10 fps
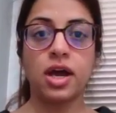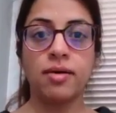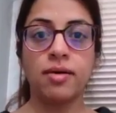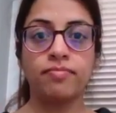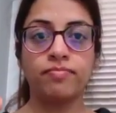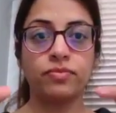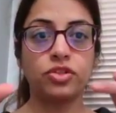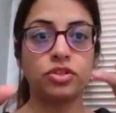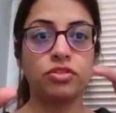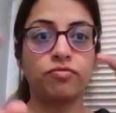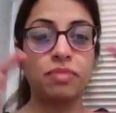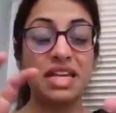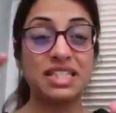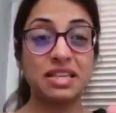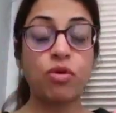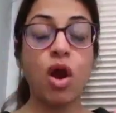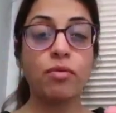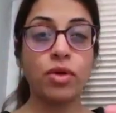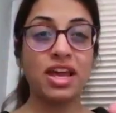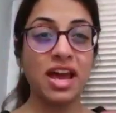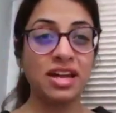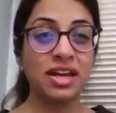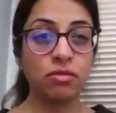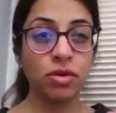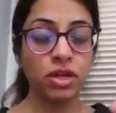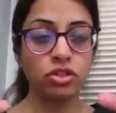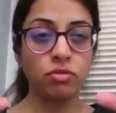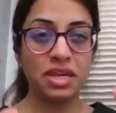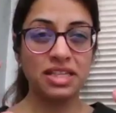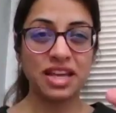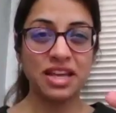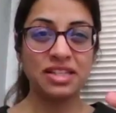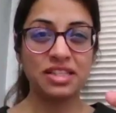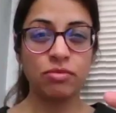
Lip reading: sort of PC primary care networks, so PCN.